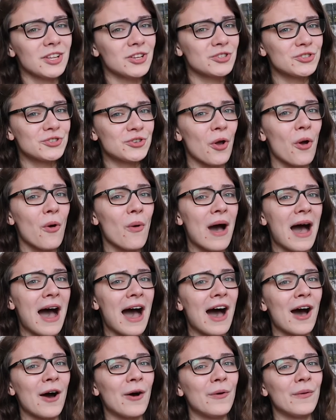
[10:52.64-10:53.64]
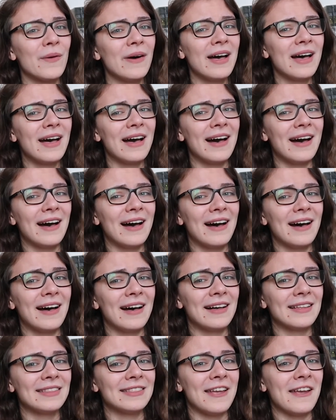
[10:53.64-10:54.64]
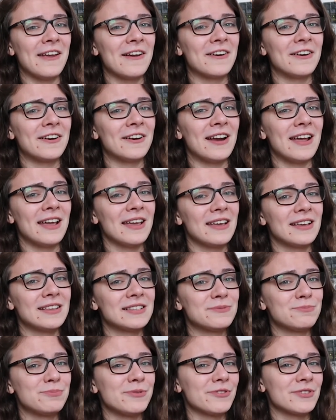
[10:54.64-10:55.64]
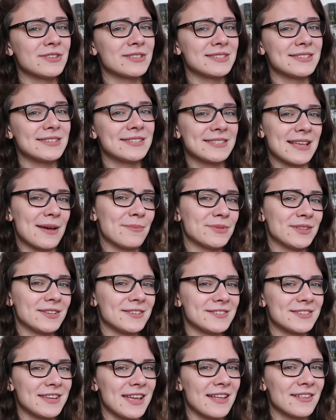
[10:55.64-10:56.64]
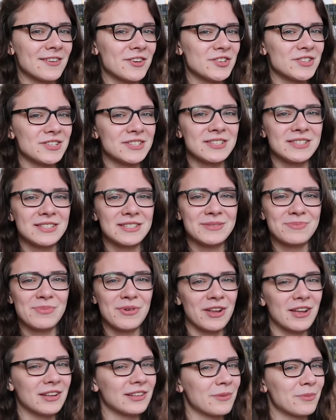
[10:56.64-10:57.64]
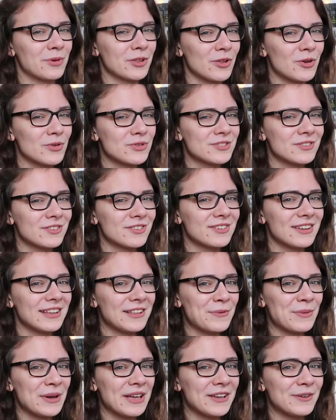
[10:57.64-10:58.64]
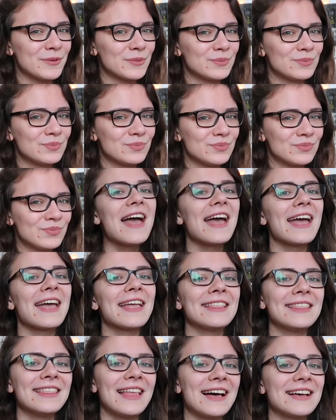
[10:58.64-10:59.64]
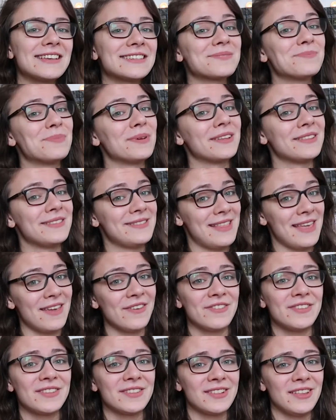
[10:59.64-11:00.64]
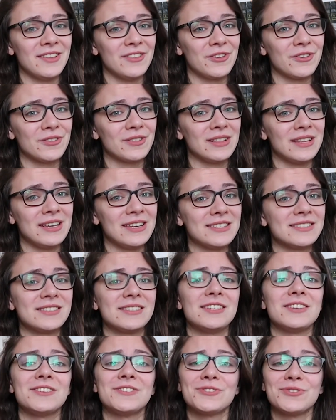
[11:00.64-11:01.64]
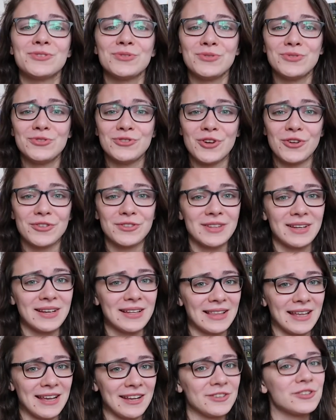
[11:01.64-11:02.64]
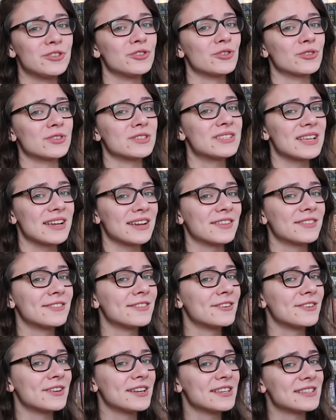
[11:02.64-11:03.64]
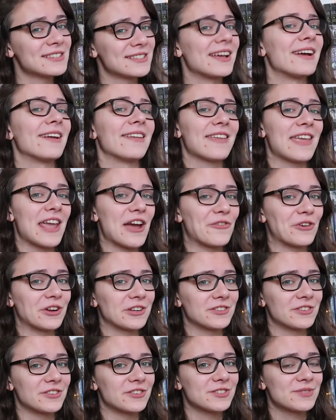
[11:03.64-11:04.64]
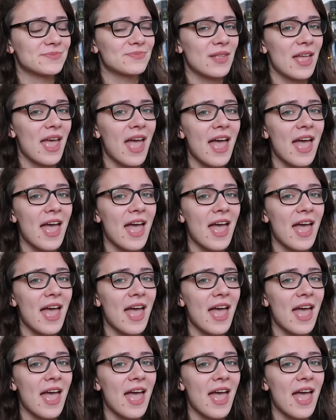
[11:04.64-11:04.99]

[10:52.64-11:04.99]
show how they are experiencing something together, and this is bringing them closer in a way. And last but definitely not least is to not neglect your secondary side characters.